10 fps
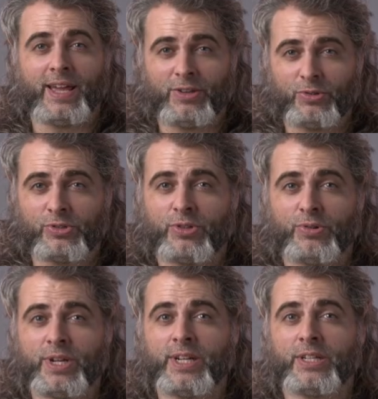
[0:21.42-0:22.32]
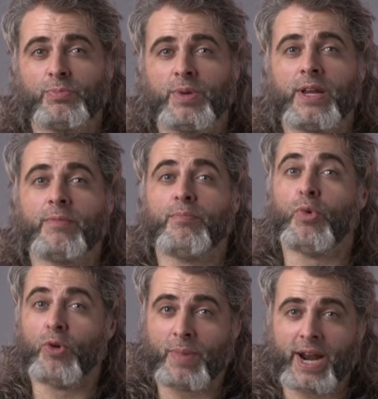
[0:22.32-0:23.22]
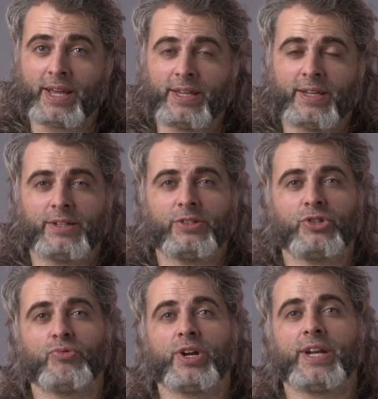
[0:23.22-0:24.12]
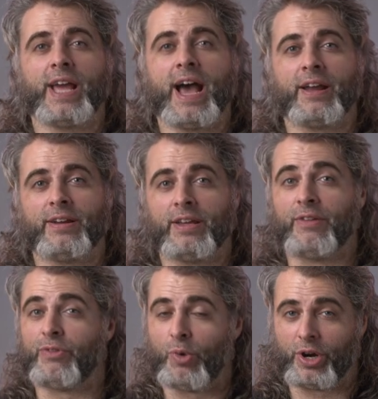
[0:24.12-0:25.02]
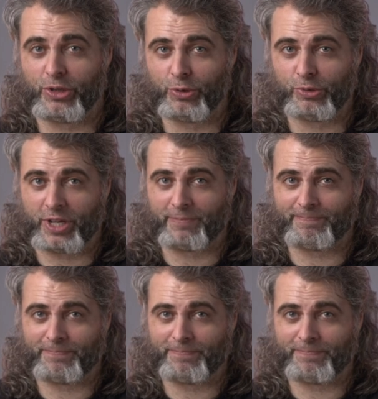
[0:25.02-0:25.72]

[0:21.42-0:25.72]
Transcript: and you still need to spend more money to rig it out if you want to use it.